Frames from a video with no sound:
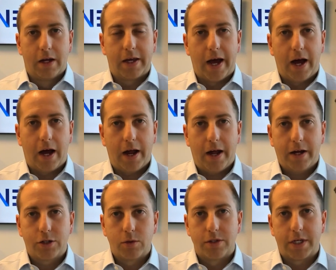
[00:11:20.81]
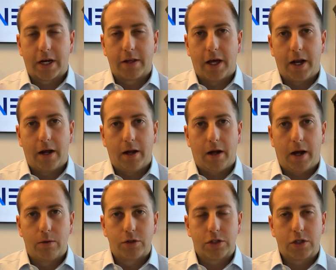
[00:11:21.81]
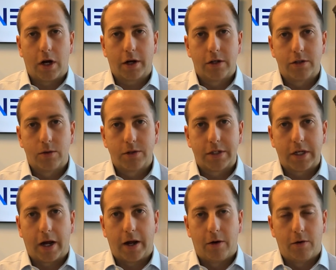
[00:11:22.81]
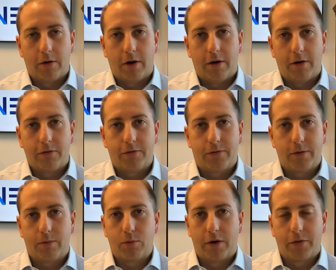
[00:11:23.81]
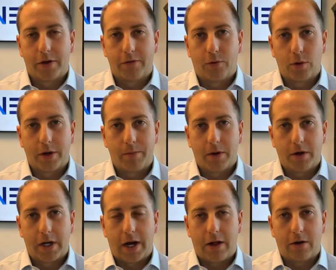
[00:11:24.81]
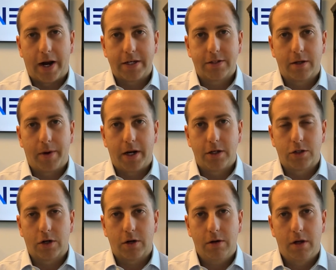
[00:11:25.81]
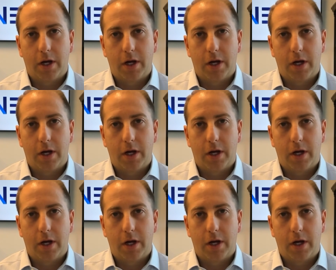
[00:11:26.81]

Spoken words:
Yeah, I actually would second that. I was just talking to a CIO of roughly a $40 billion asset manager,